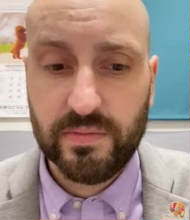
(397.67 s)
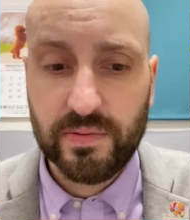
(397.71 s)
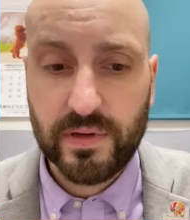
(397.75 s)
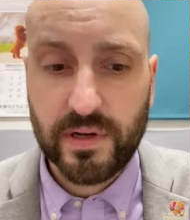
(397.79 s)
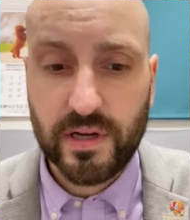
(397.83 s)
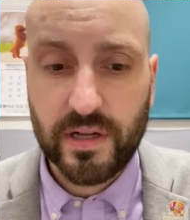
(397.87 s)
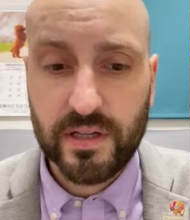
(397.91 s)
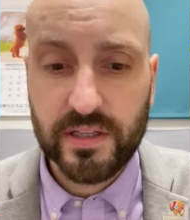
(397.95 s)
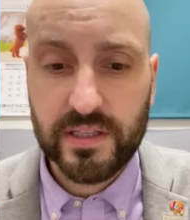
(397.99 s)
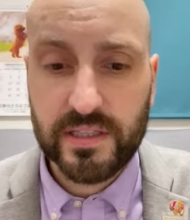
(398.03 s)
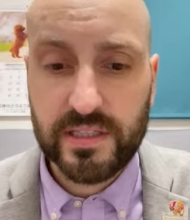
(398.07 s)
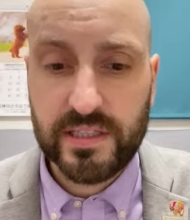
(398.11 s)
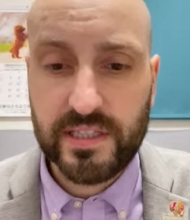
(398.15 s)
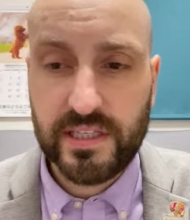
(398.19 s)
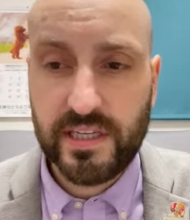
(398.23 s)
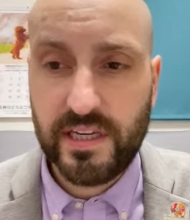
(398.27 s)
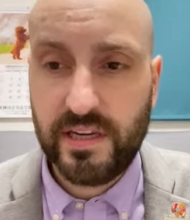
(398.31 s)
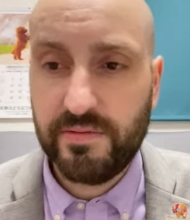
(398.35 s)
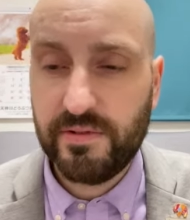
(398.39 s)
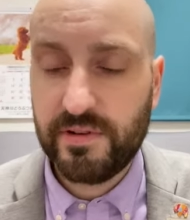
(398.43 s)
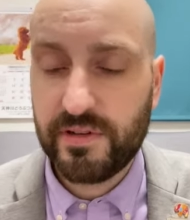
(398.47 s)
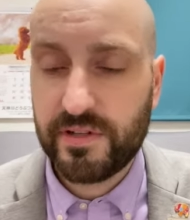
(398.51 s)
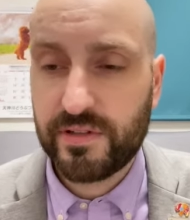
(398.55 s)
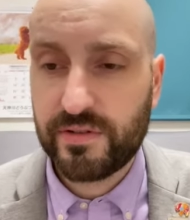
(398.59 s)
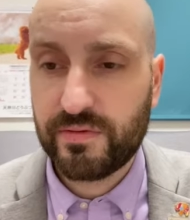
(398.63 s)

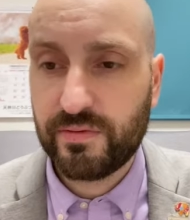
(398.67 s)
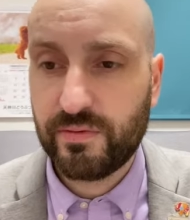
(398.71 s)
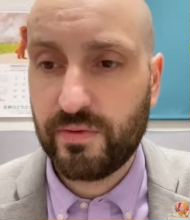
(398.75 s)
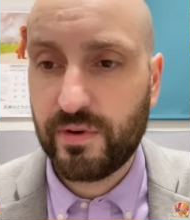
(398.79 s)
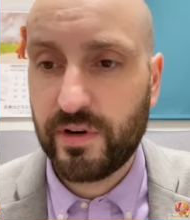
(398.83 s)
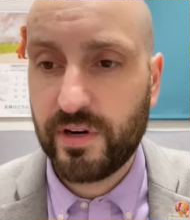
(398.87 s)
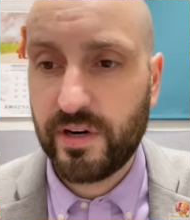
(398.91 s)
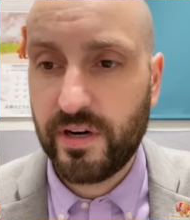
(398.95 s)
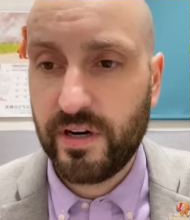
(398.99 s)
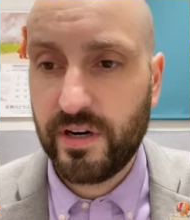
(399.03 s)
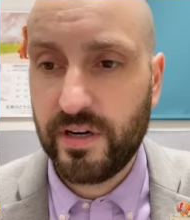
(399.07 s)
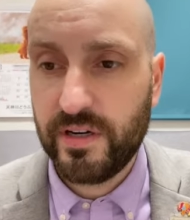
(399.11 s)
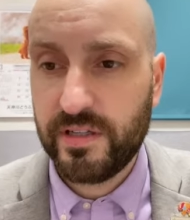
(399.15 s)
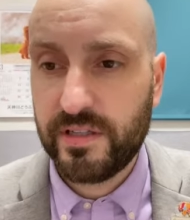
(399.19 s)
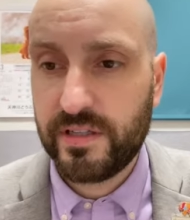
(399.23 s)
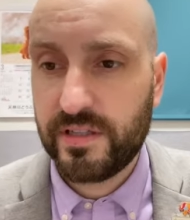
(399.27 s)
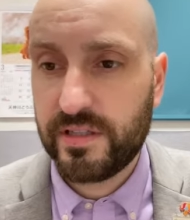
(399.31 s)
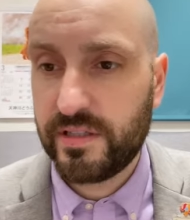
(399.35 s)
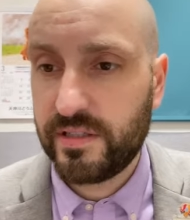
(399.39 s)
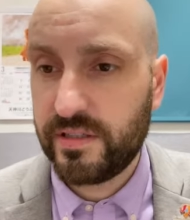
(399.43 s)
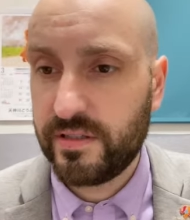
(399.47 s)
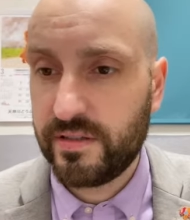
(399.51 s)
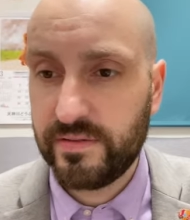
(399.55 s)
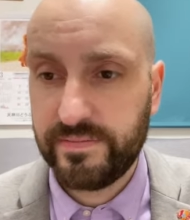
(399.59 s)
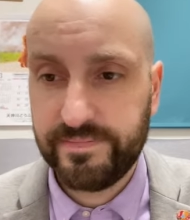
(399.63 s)
Polysemous
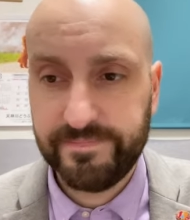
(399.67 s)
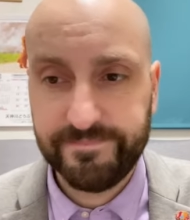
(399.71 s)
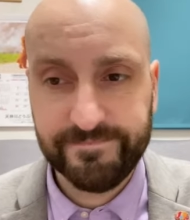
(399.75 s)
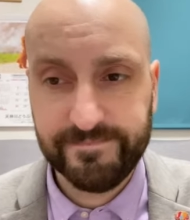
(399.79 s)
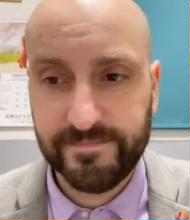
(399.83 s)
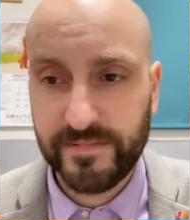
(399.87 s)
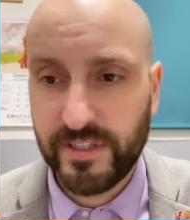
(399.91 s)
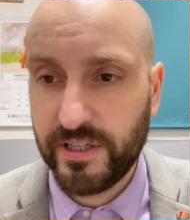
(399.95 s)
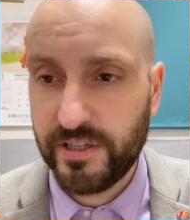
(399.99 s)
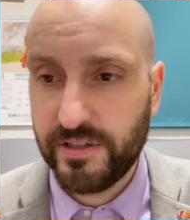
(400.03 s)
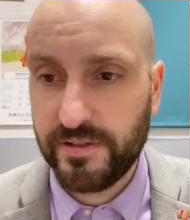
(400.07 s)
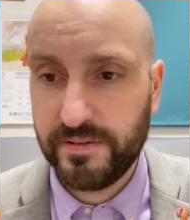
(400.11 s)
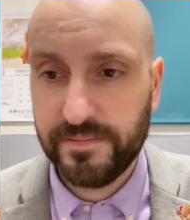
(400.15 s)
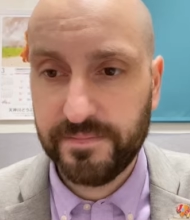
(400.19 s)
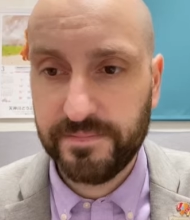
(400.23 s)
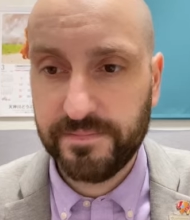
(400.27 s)
words. No.